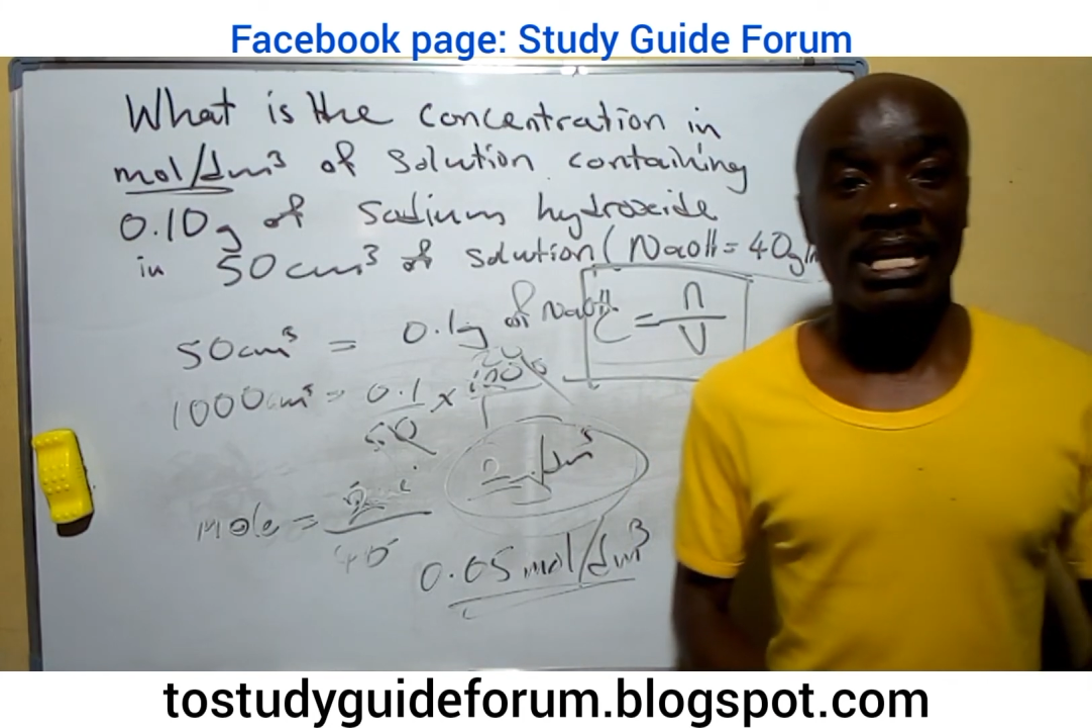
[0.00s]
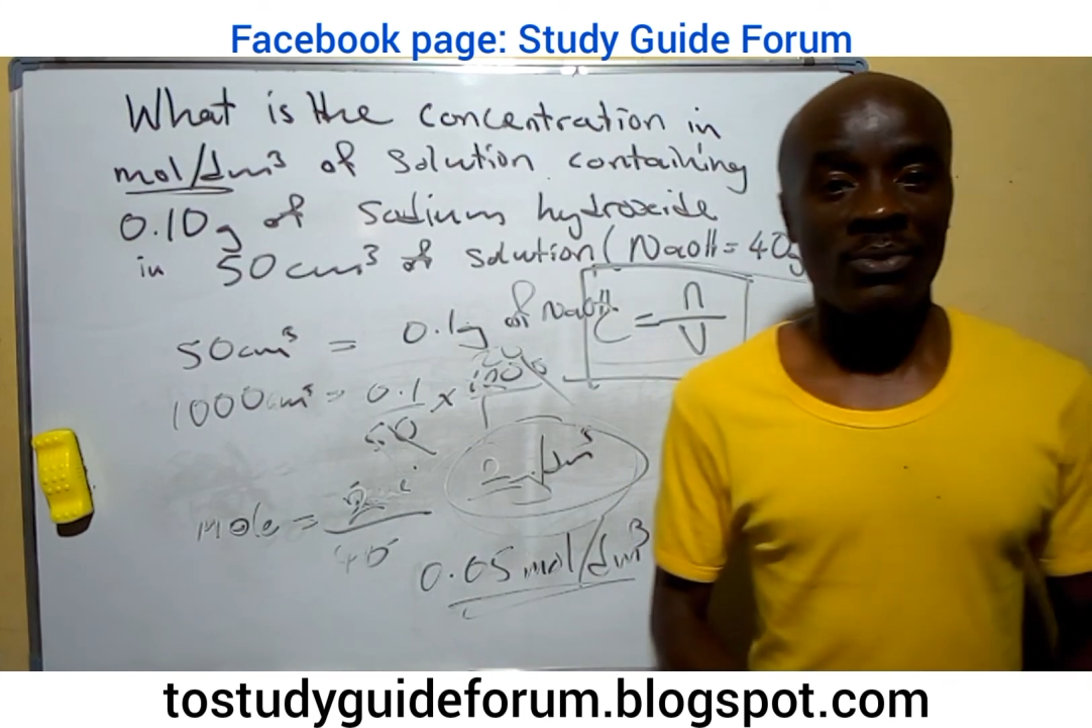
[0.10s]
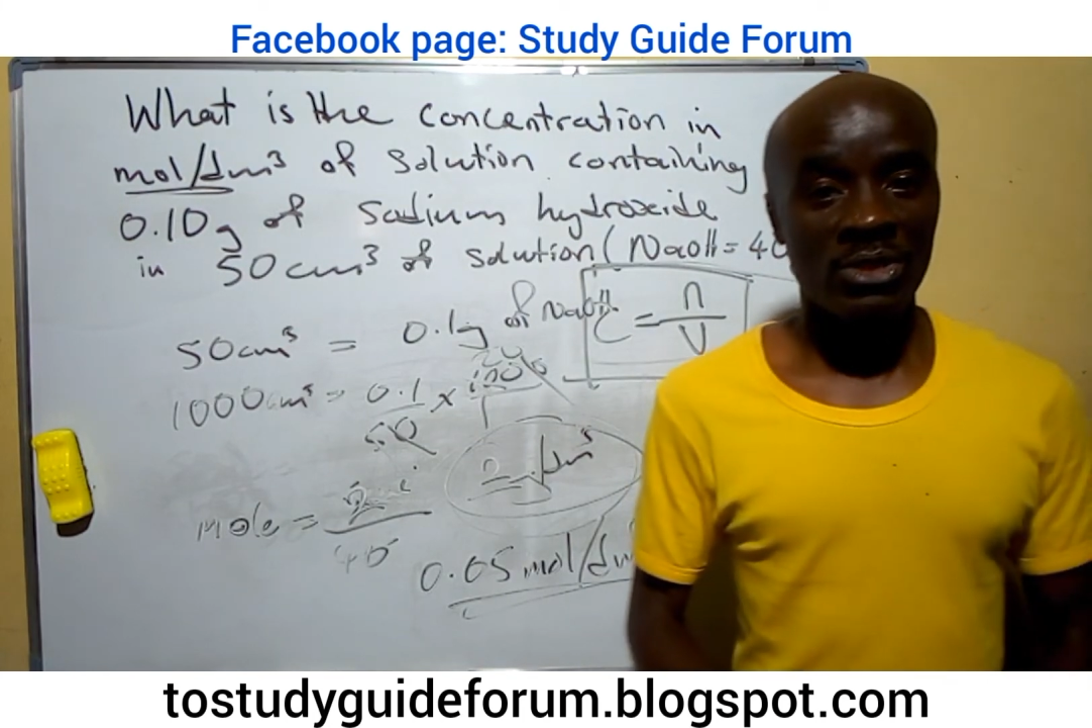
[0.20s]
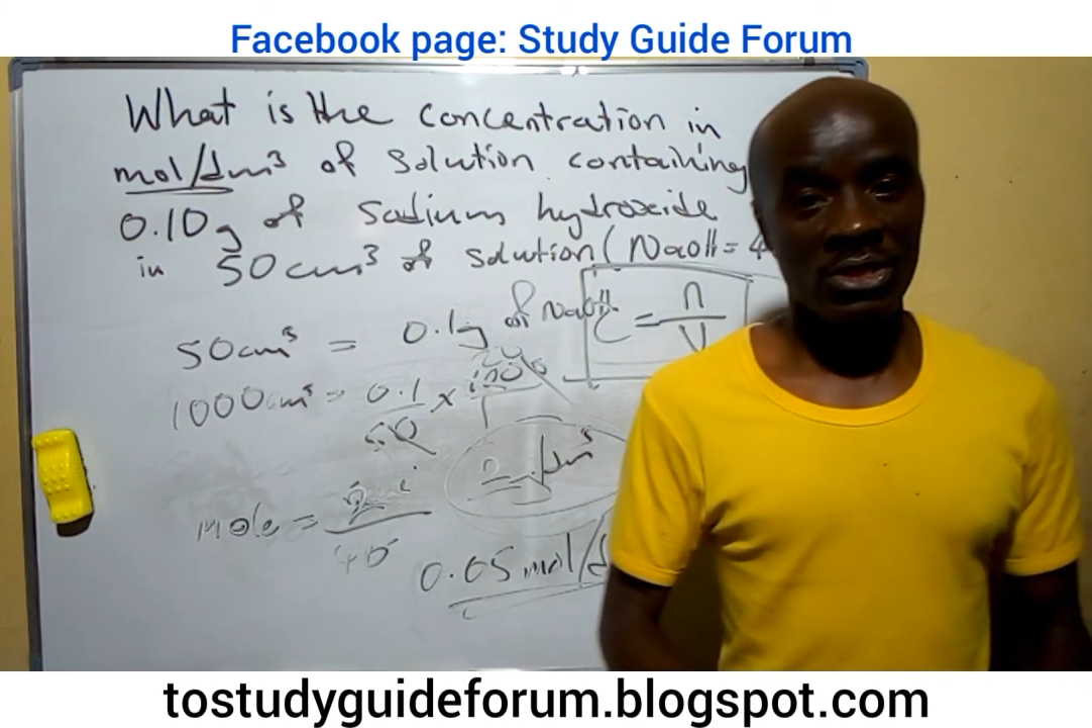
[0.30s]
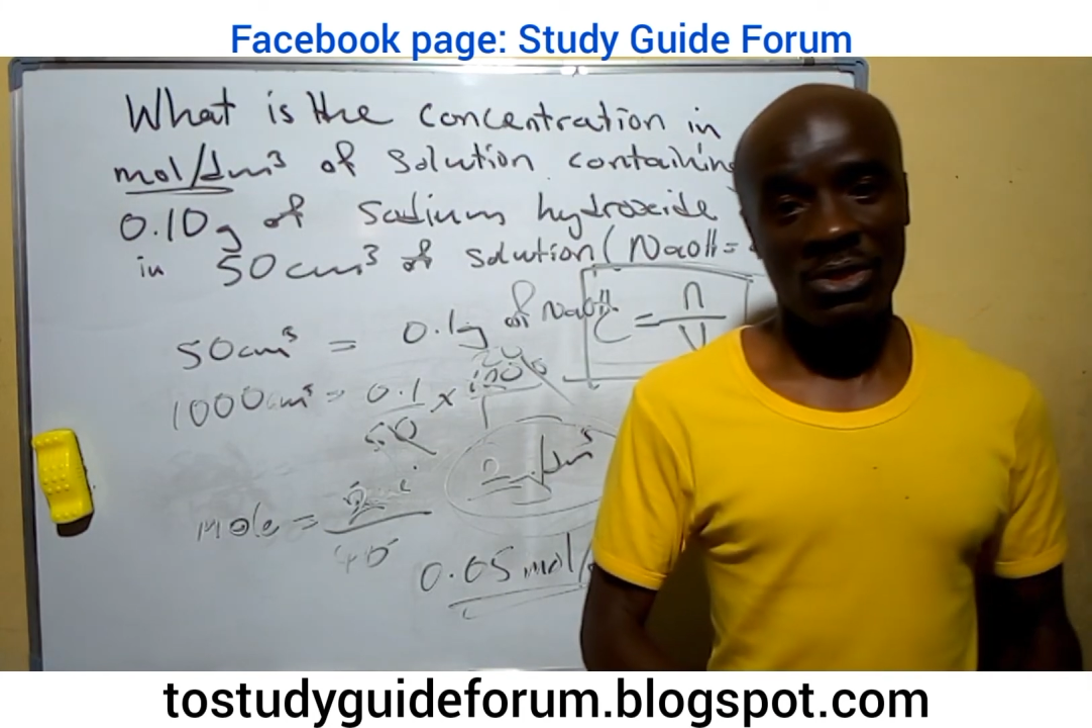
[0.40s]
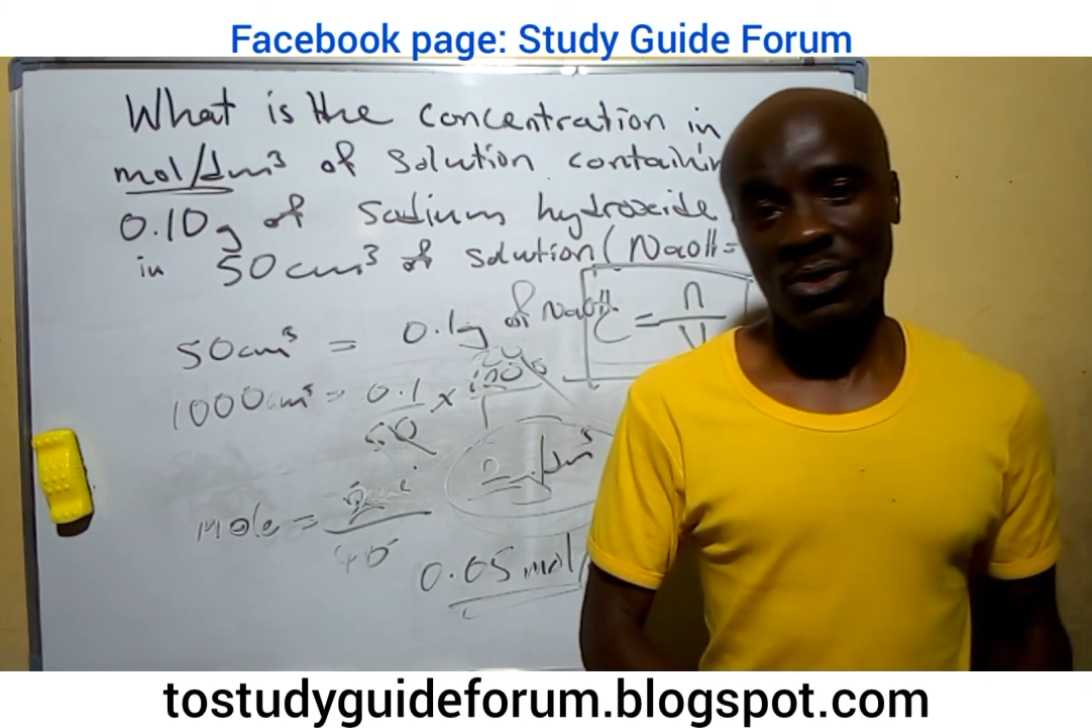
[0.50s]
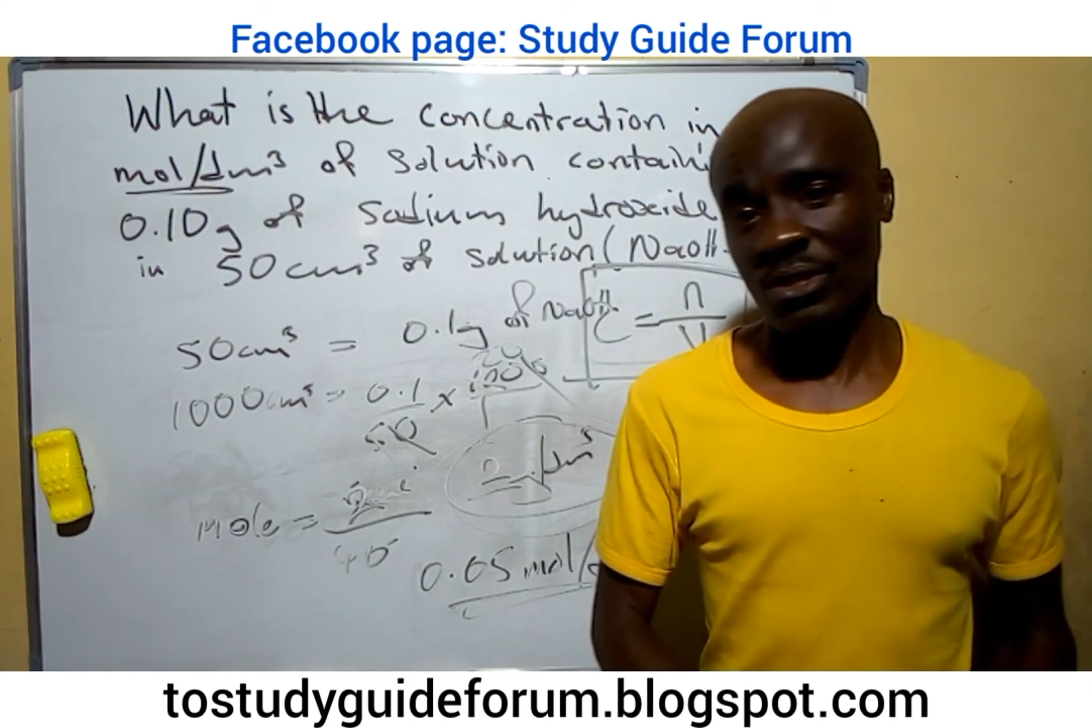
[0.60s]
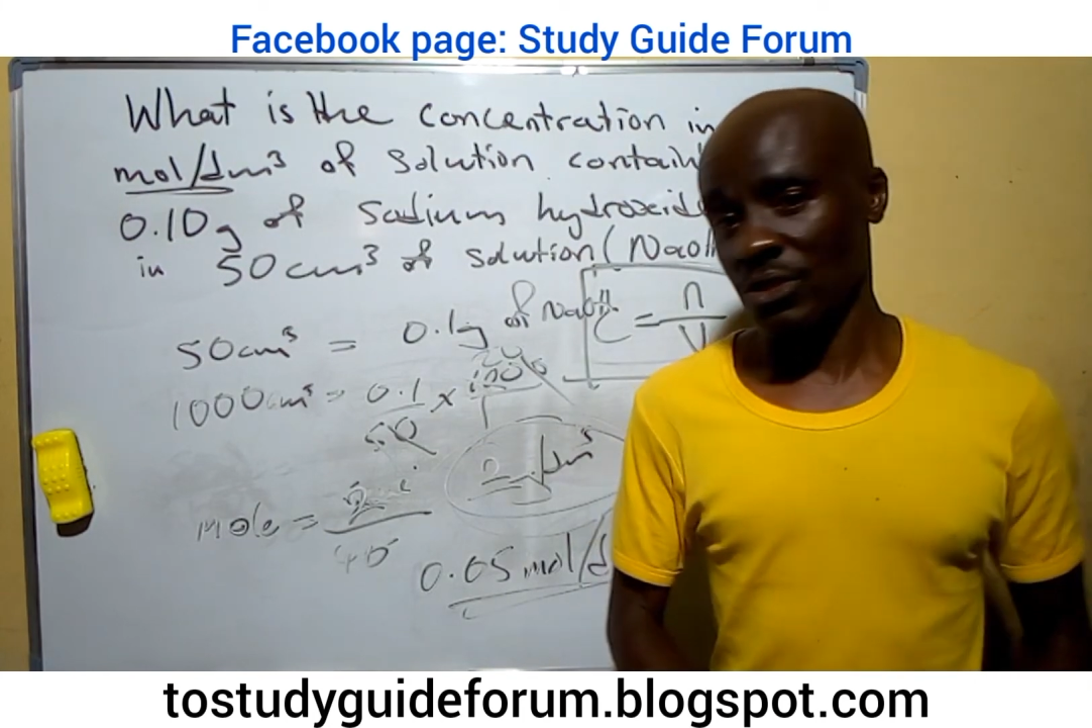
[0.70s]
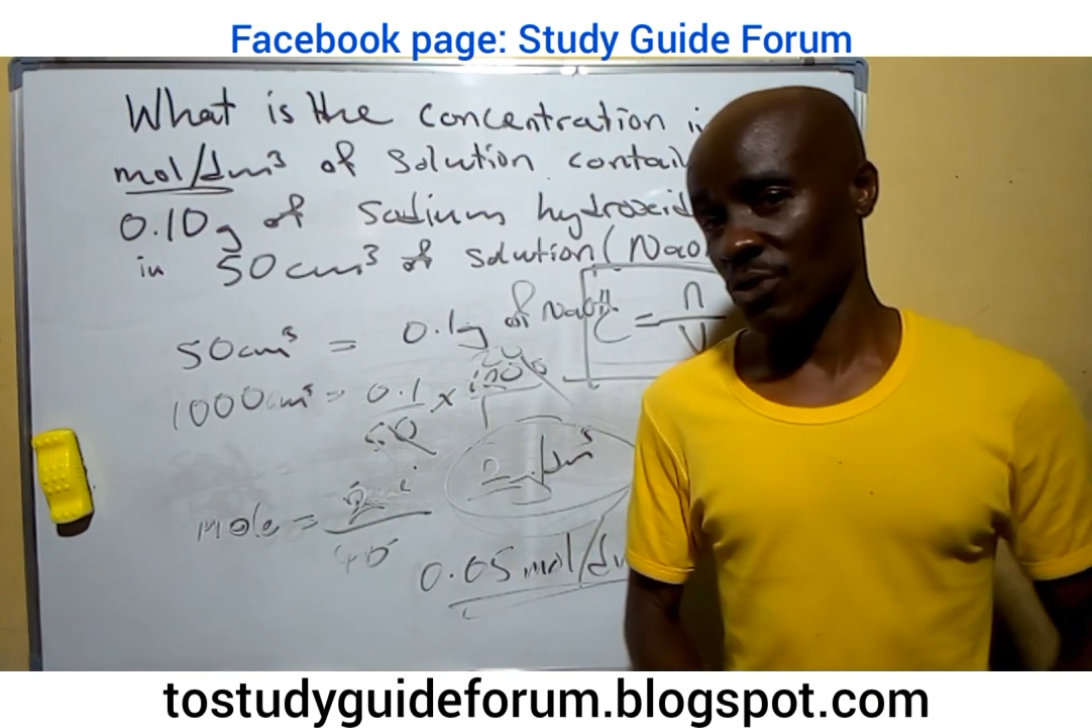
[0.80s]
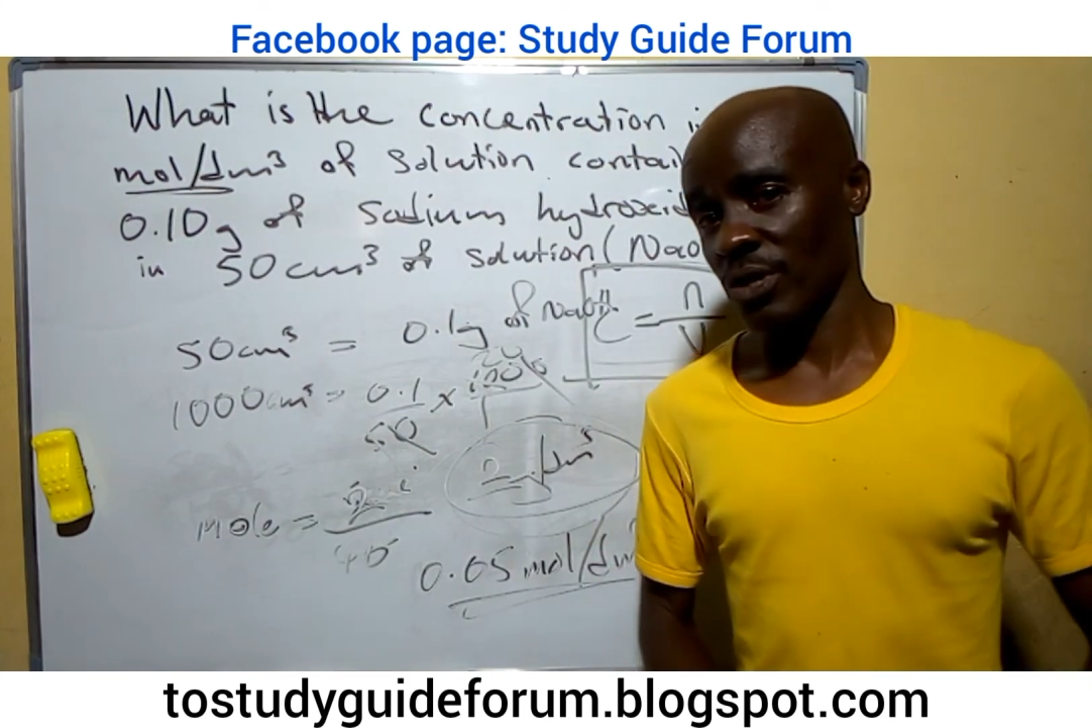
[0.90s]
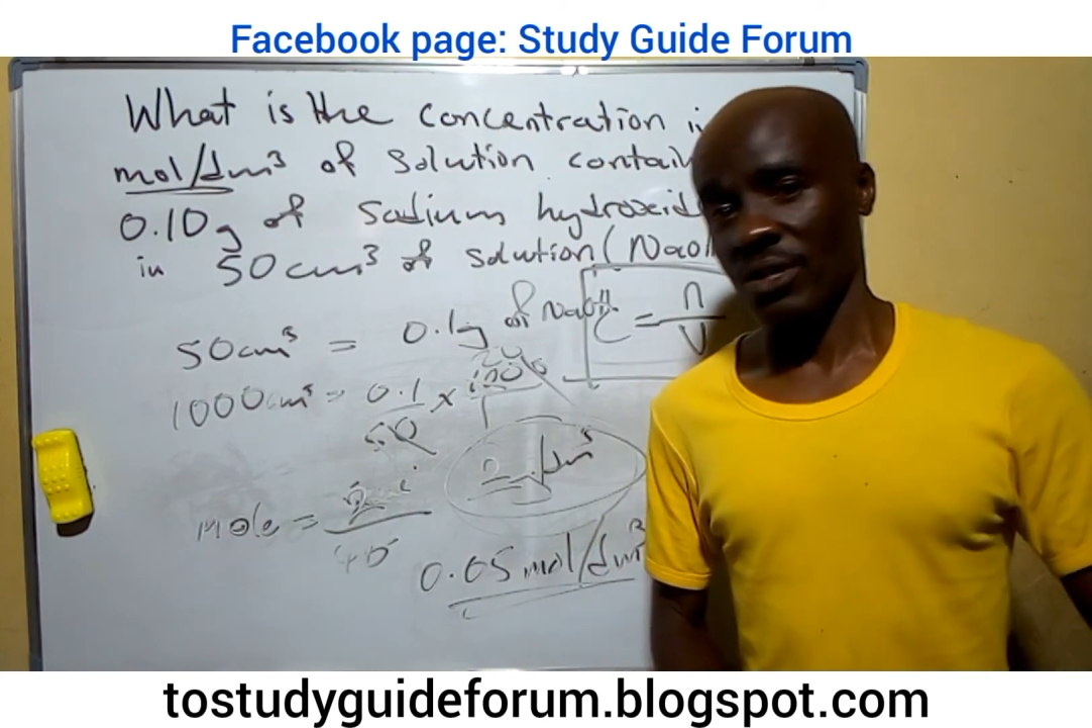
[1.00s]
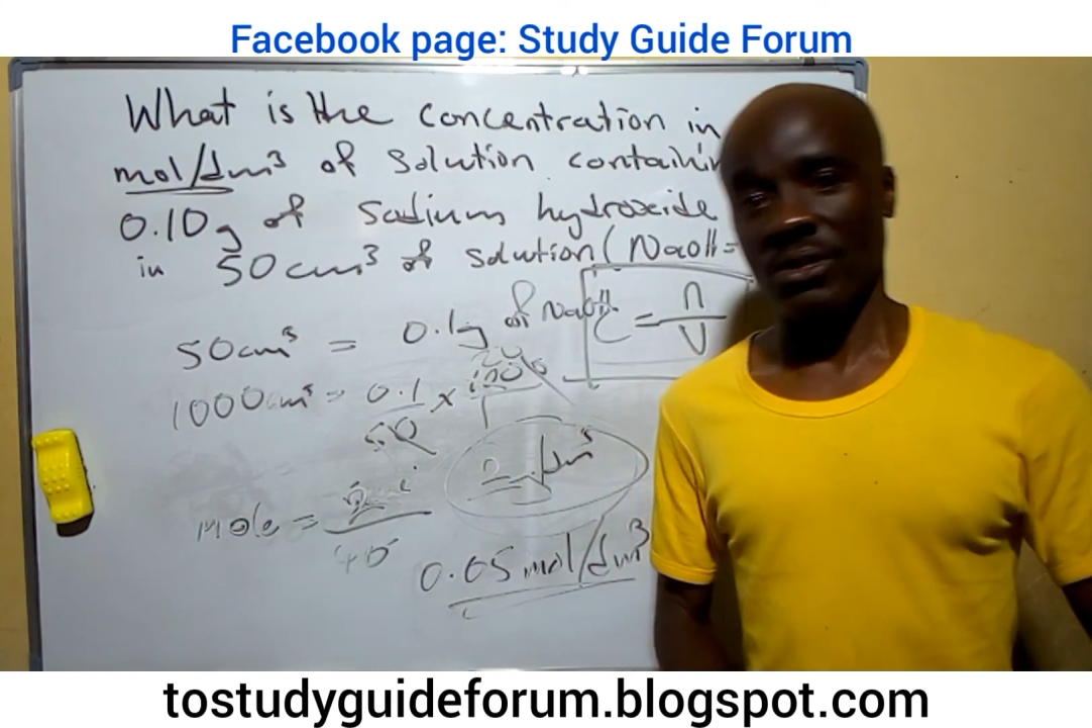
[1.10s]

which is already showing